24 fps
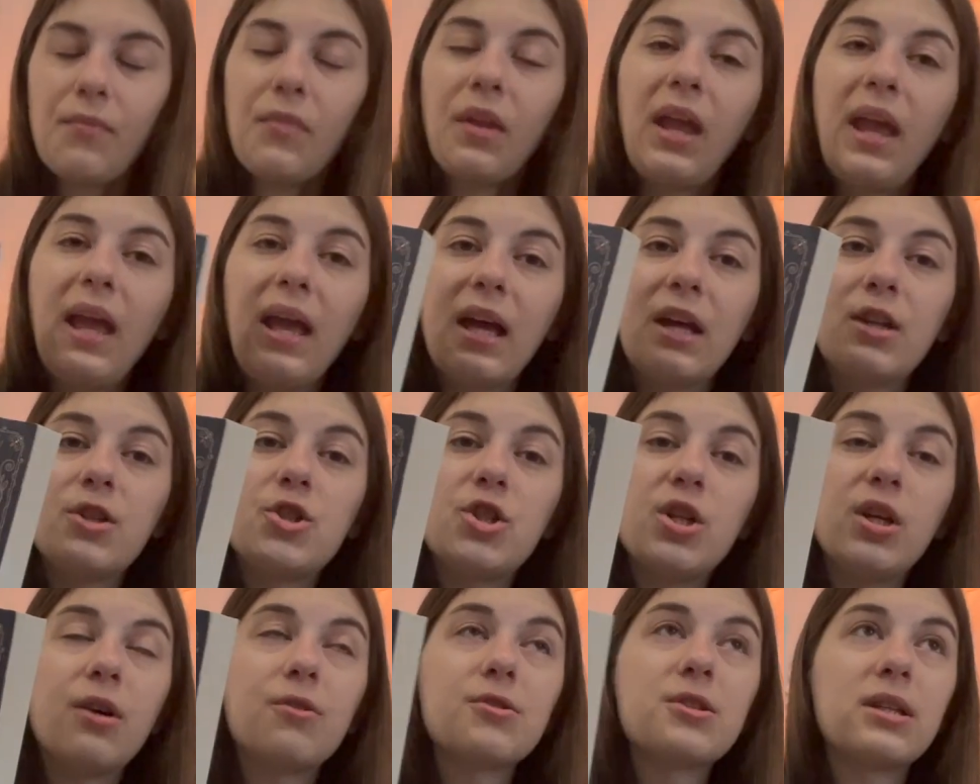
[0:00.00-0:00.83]
and
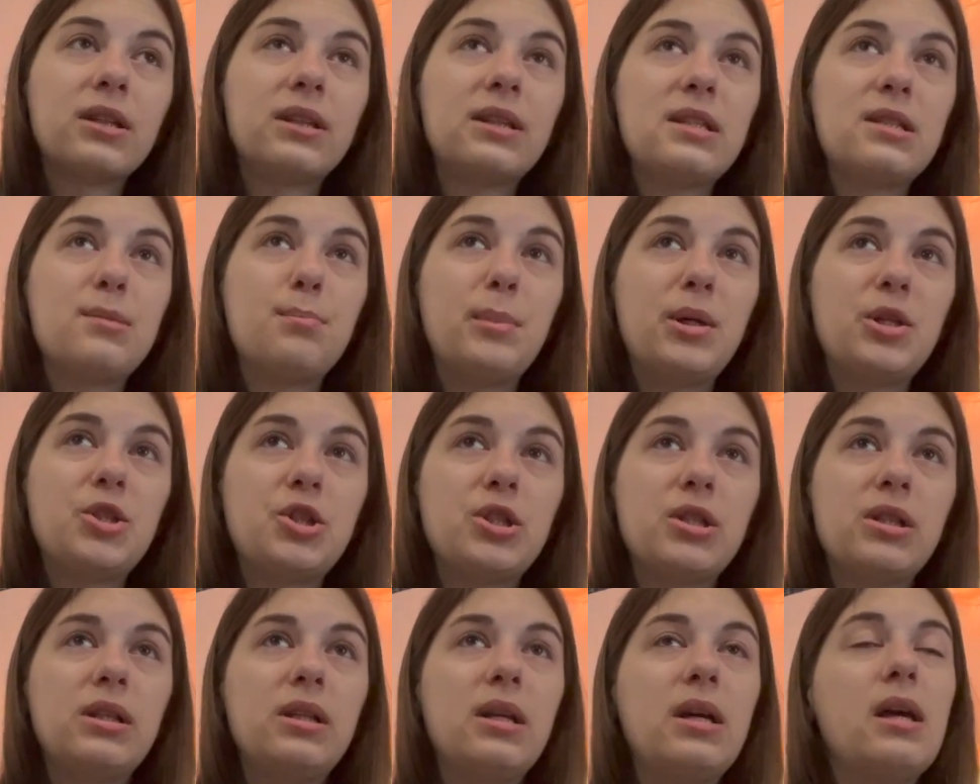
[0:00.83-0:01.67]
she goes on this
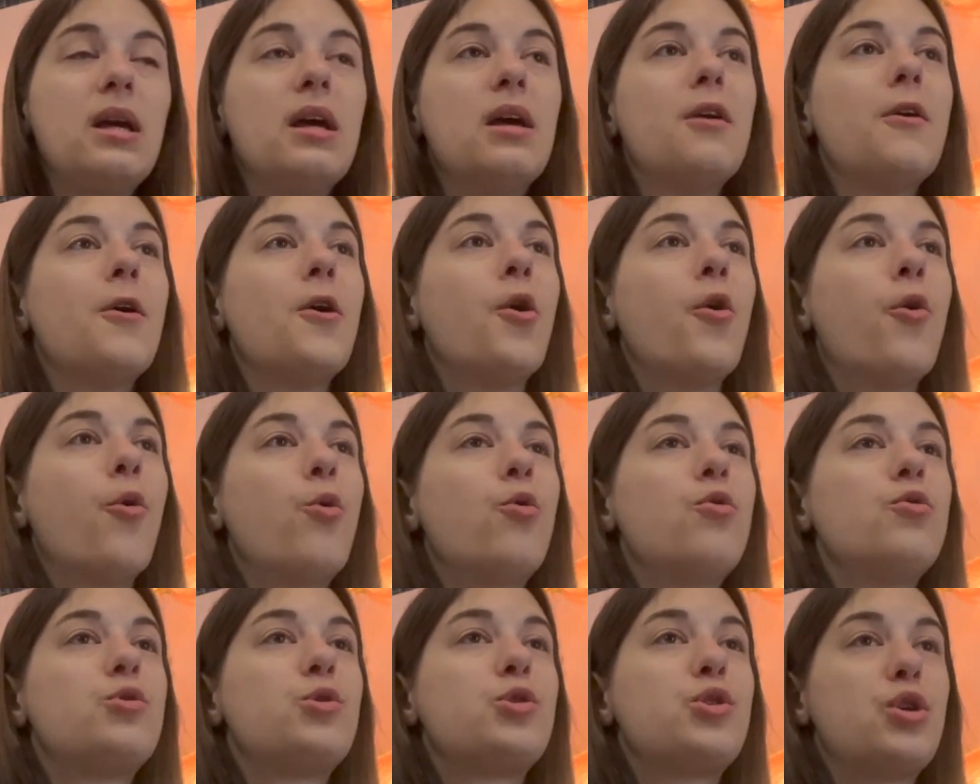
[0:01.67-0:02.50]
mission
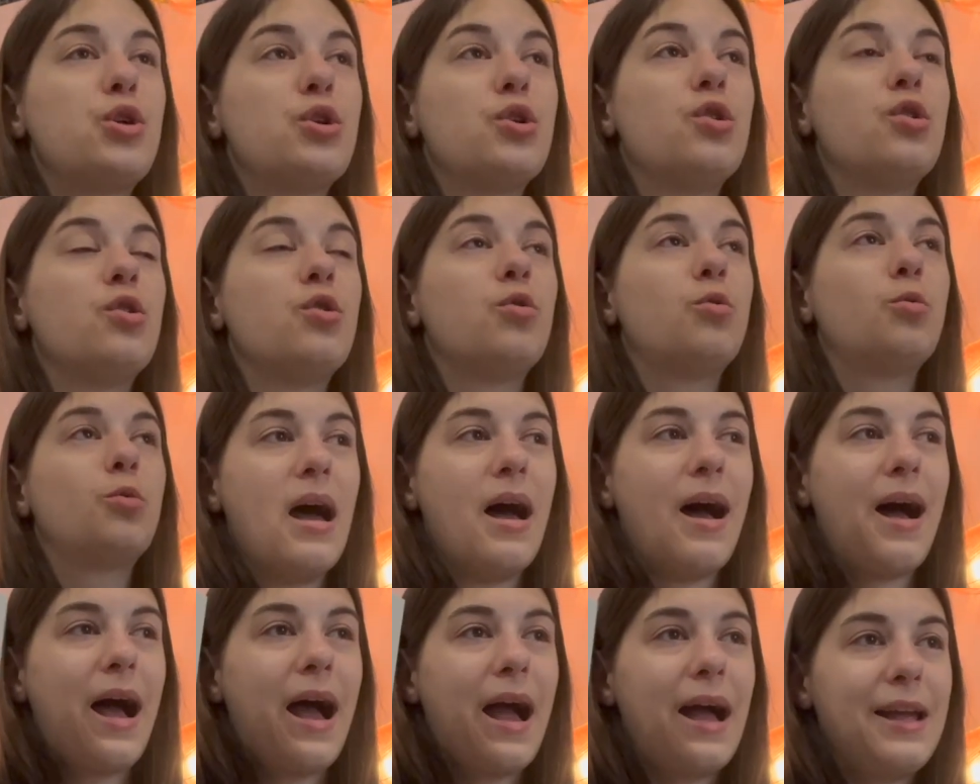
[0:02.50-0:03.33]
to
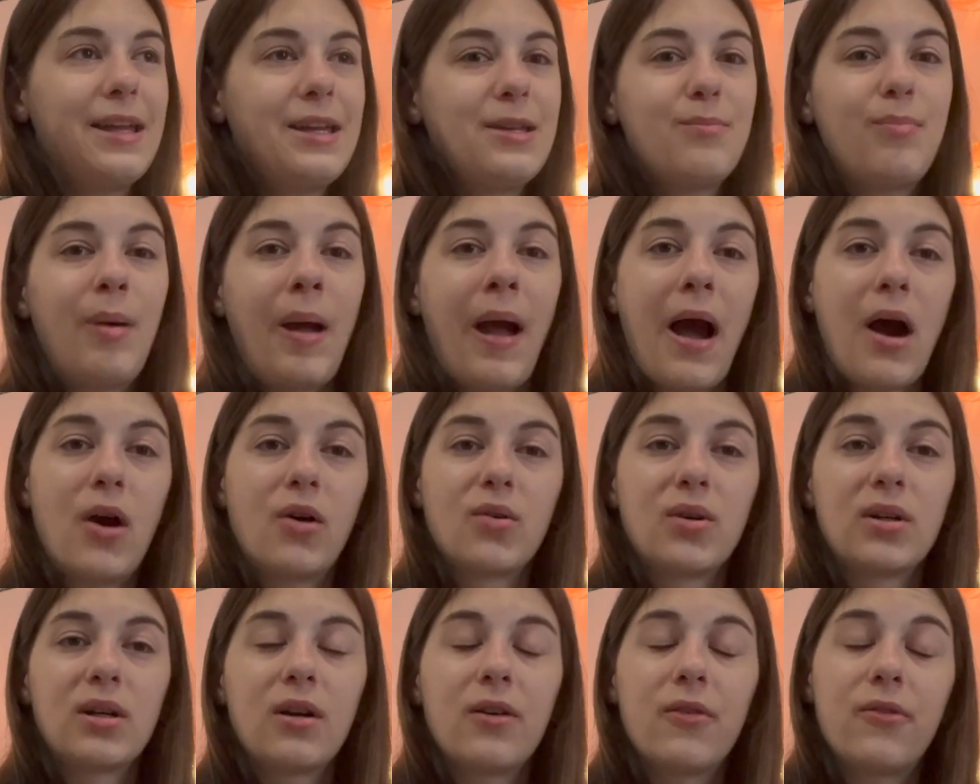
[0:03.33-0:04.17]
high in
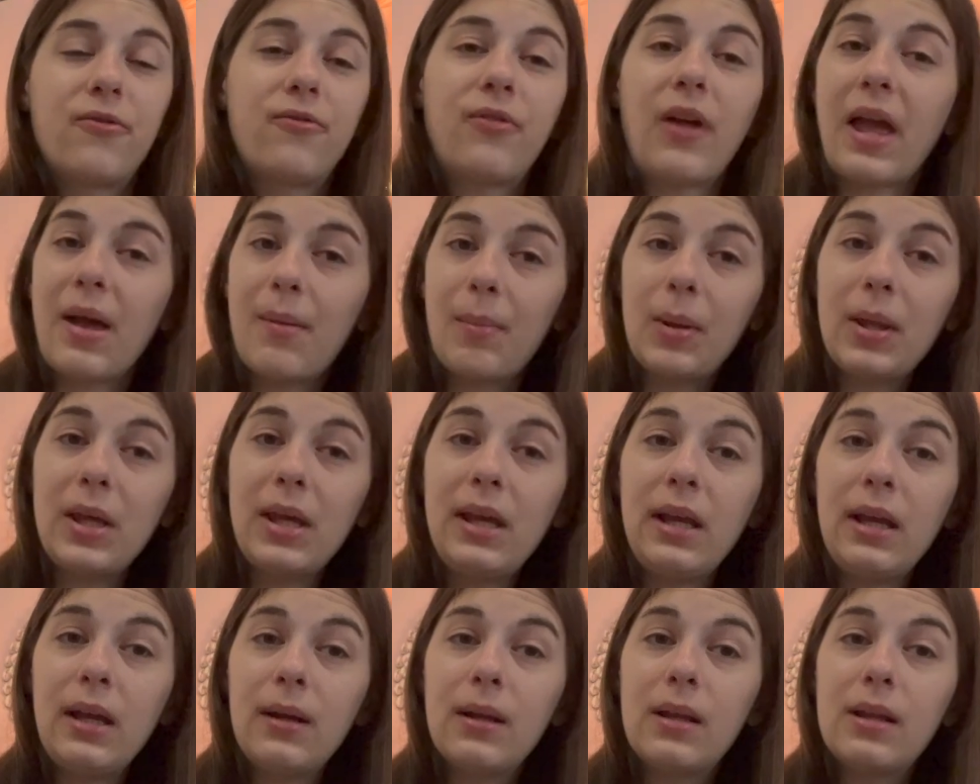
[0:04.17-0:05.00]
power family,
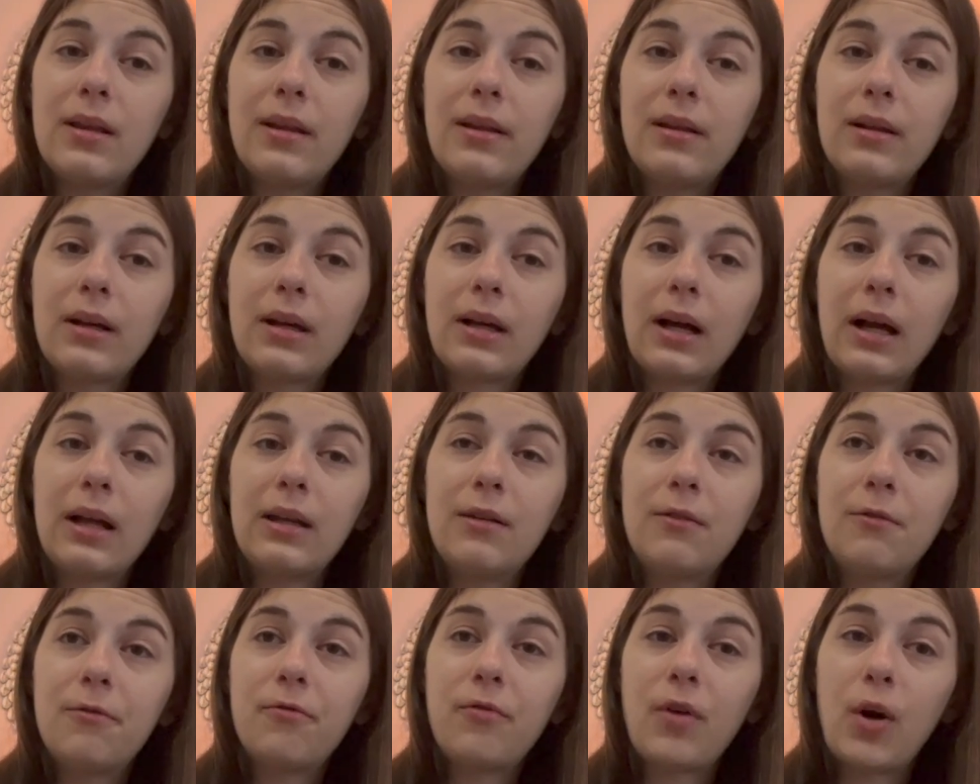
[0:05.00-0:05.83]
kind
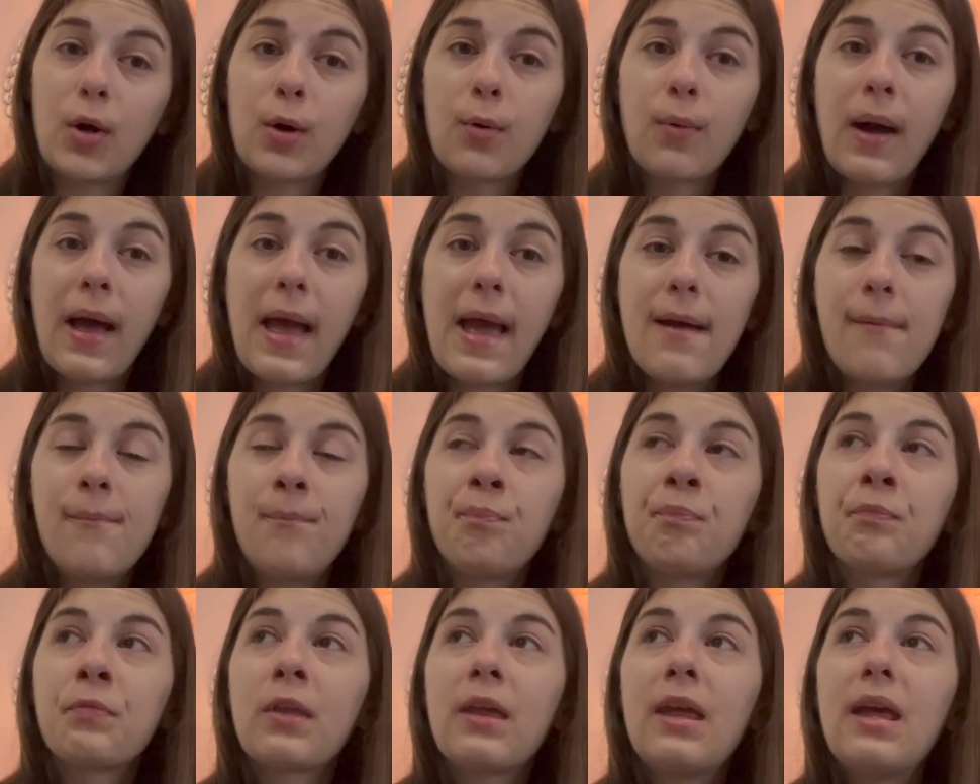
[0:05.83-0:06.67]
of far away,
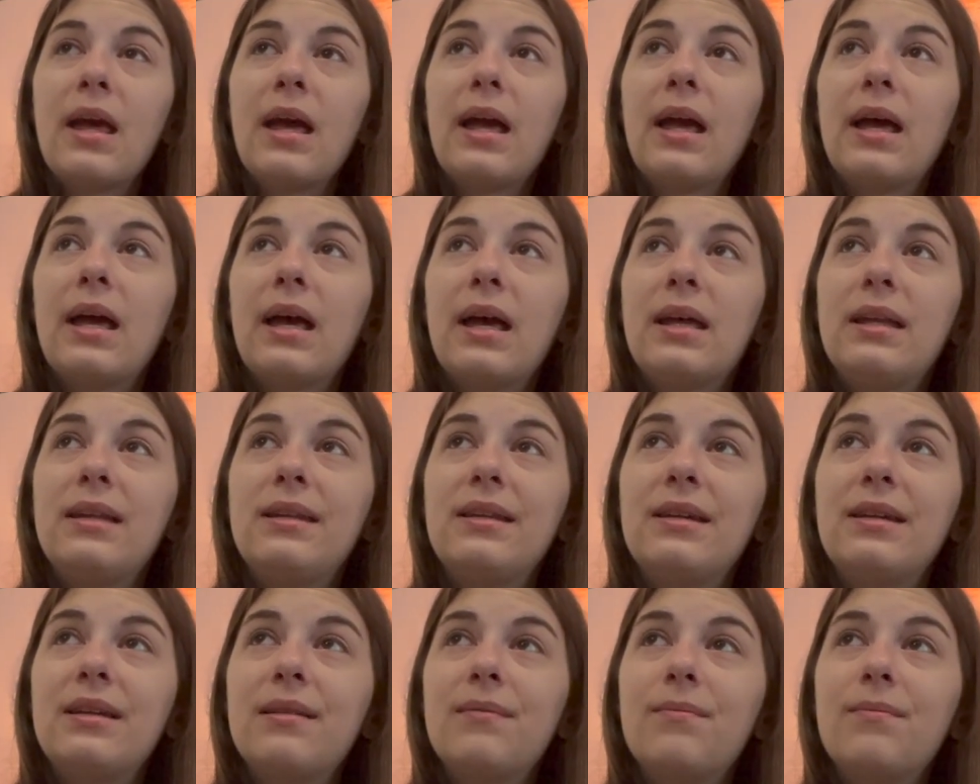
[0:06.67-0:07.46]
and